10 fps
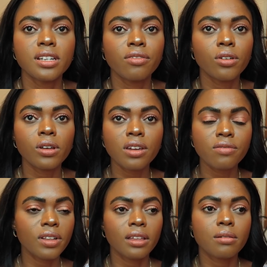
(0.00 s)
If you're looking
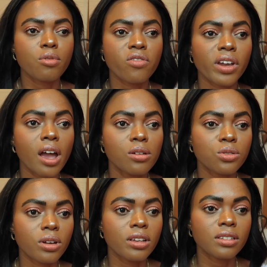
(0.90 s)
for like the perfect house
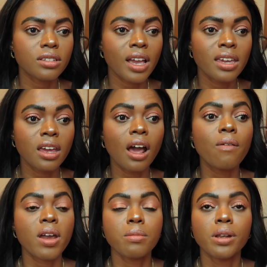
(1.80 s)
dress, I
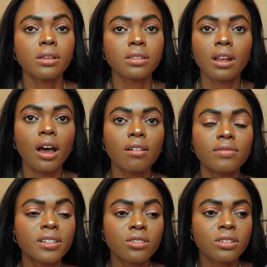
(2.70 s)
cannot recommend these enough.
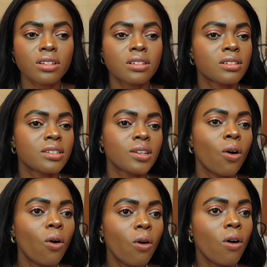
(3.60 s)
They're just like
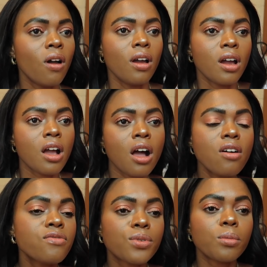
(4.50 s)
so
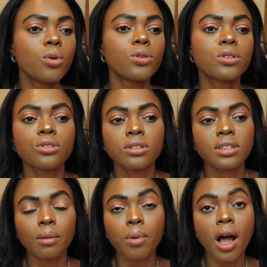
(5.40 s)
comfortable to just
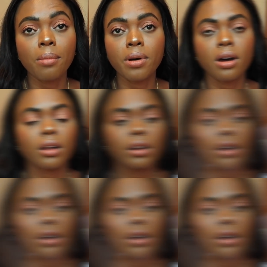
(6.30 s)
like pop on.